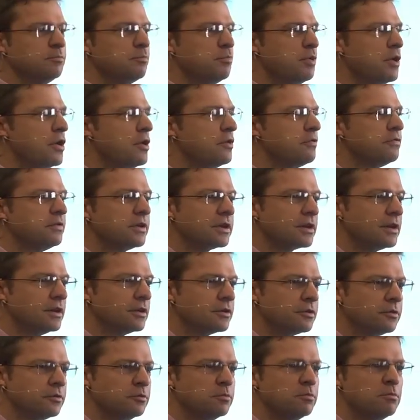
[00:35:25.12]

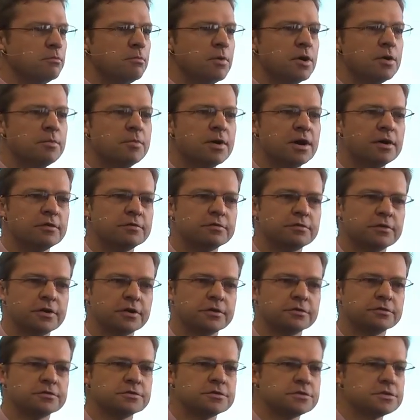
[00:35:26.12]
perfectly good mobile
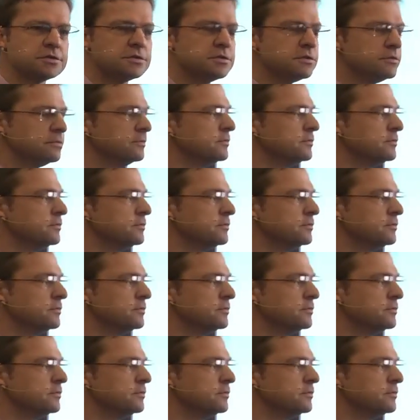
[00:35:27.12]
phones.